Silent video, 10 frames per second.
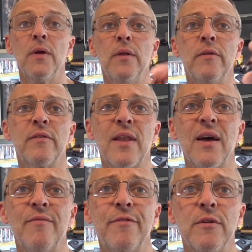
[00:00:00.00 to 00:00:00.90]
there's a
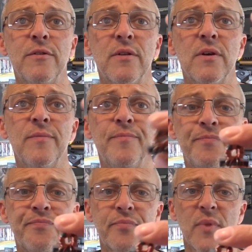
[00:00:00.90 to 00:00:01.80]
line filter there.
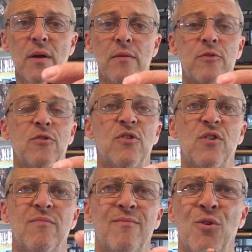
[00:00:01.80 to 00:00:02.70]
It's just a
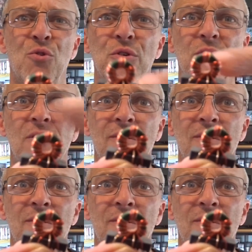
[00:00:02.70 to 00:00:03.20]
coil